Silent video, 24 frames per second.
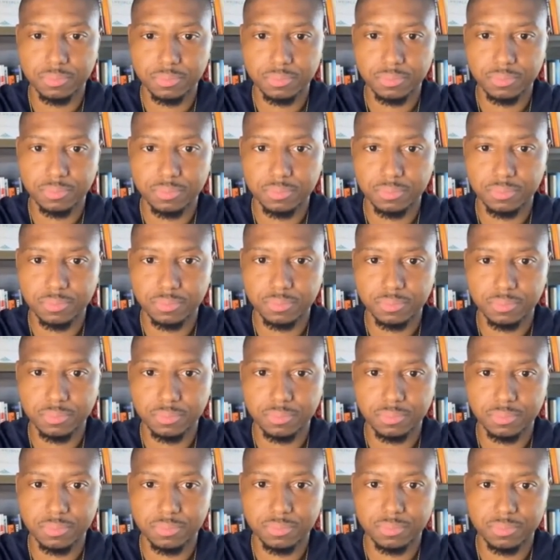
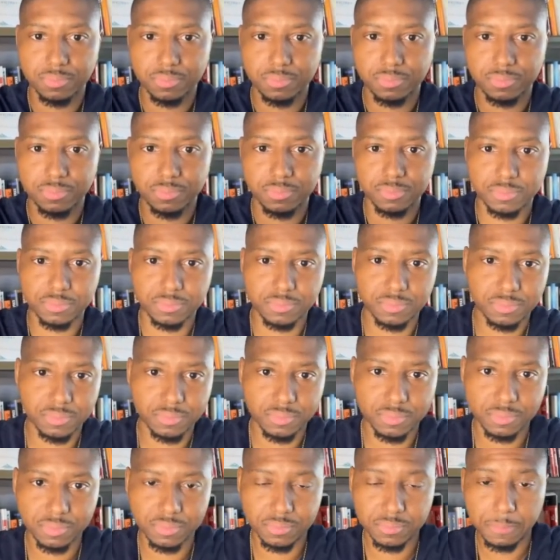
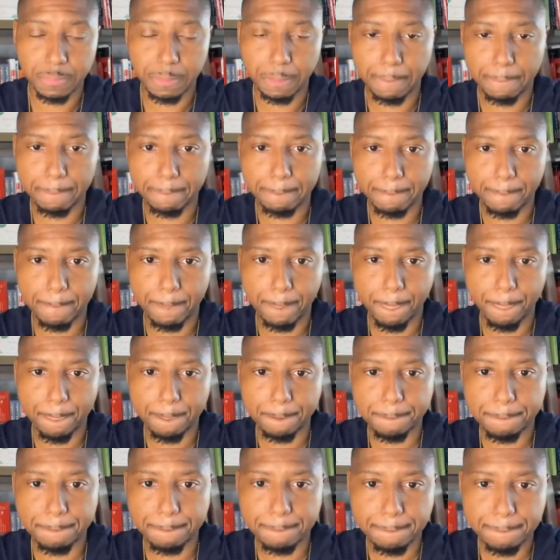
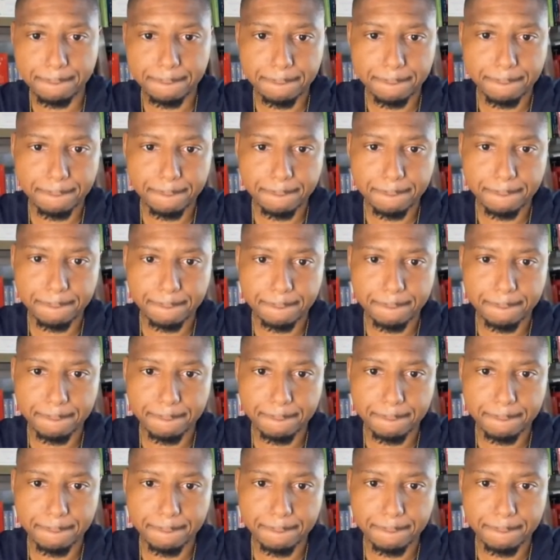No words are spoken by the person on screen.